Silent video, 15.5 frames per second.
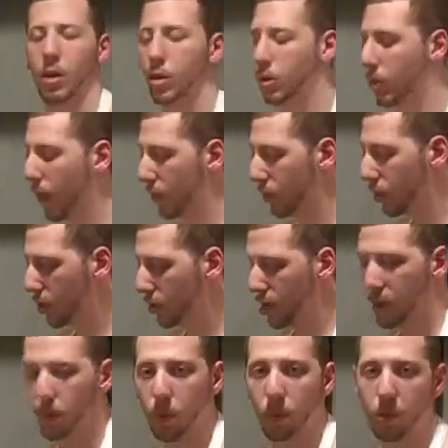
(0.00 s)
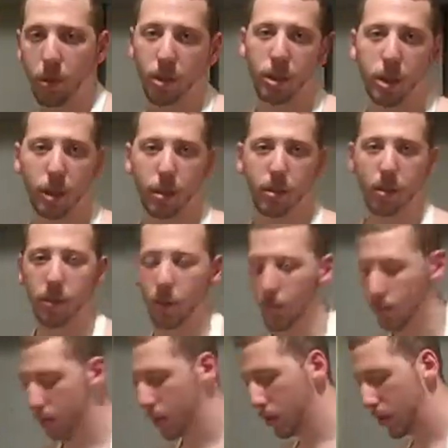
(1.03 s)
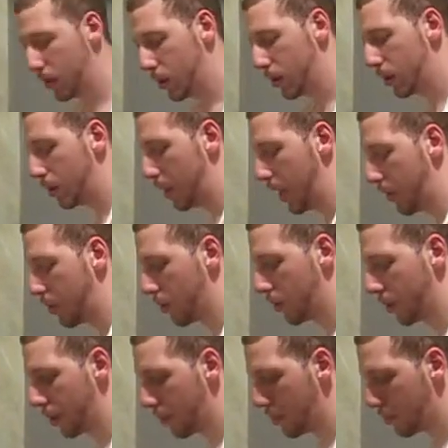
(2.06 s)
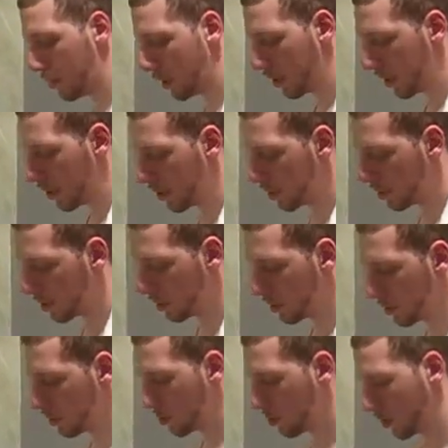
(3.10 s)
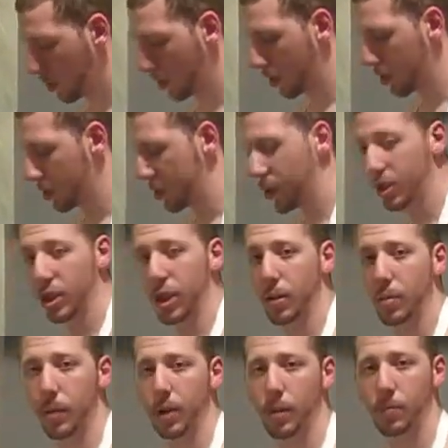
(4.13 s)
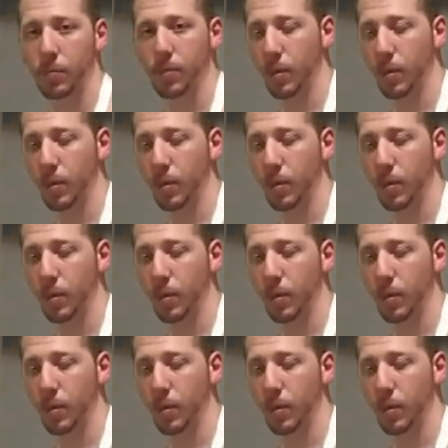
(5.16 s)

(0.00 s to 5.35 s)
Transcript: So after you debone your chickens, you'll have it over here, a plate like this. All this is the chicken meat.